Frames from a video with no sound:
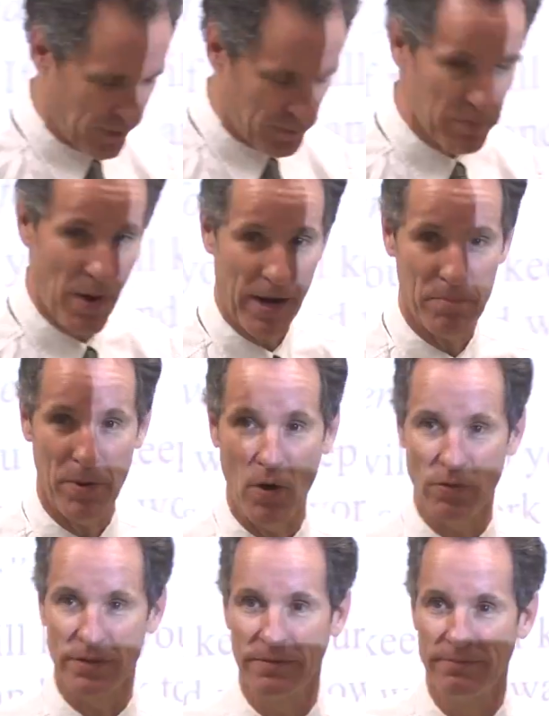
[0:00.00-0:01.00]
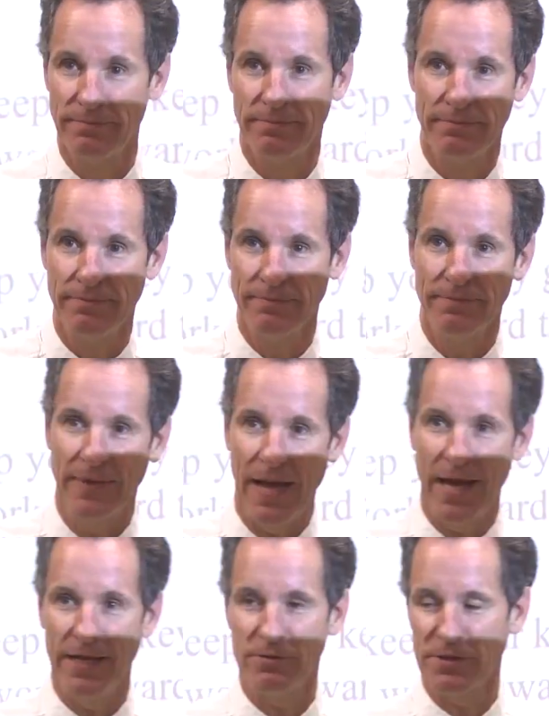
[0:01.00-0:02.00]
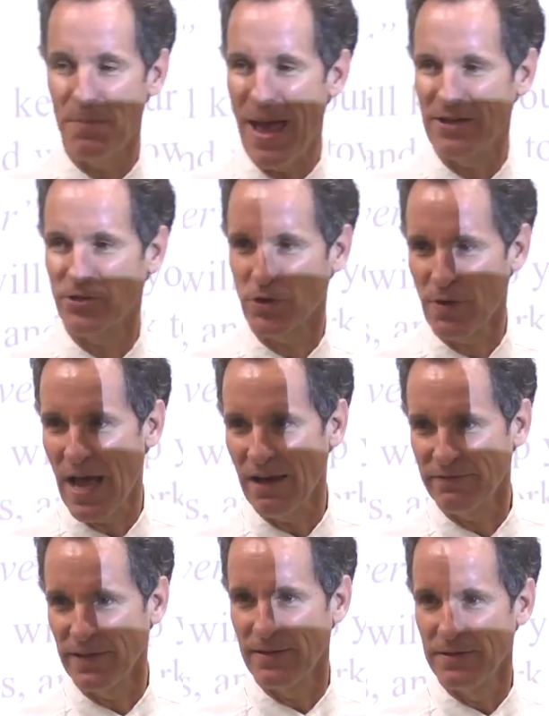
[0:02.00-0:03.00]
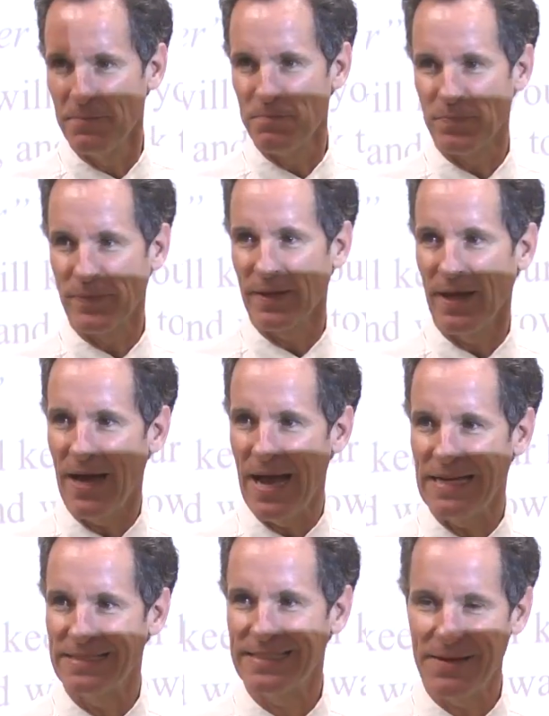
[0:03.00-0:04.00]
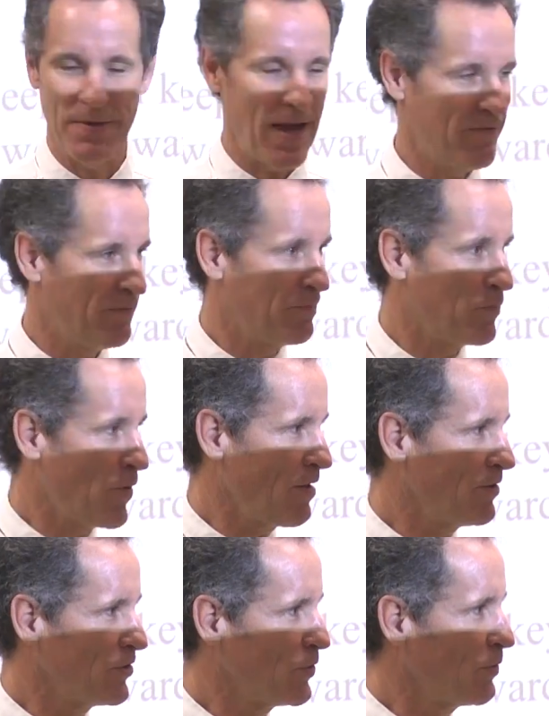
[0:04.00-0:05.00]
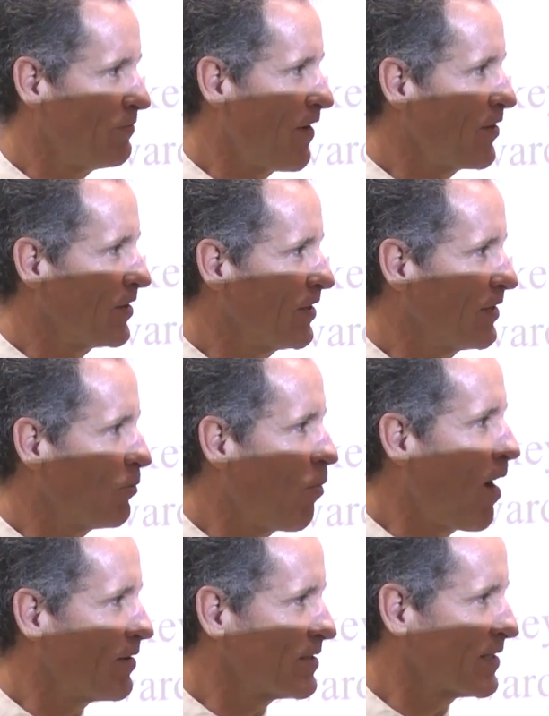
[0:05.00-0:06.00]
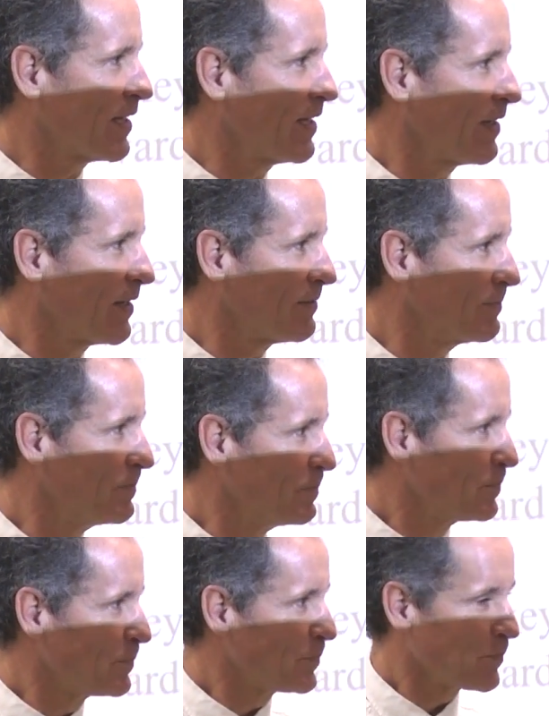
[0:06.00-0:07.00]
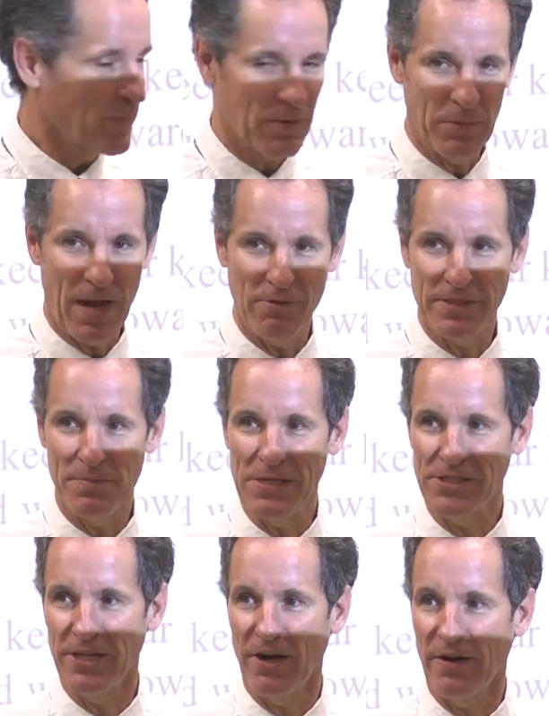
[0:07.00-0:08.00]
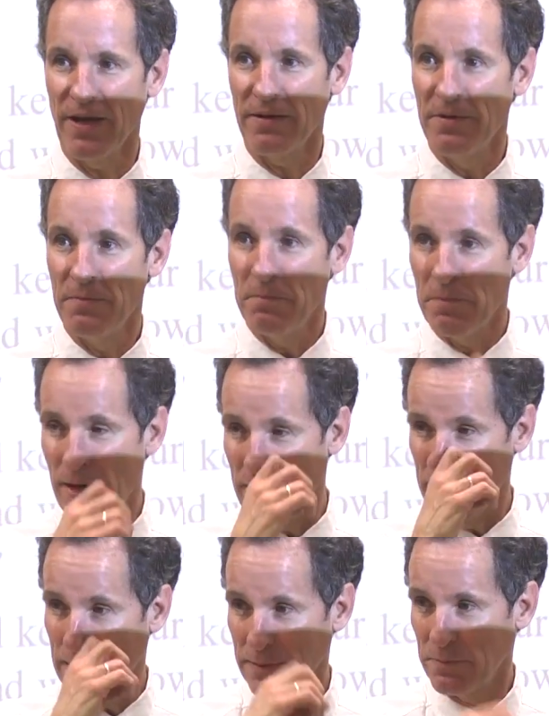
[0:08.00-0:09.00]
Creek, we bought a boat, and it was a Mastercraft. And I hate to say, I have brothers who are very good at water skiing. When I was a missionary, my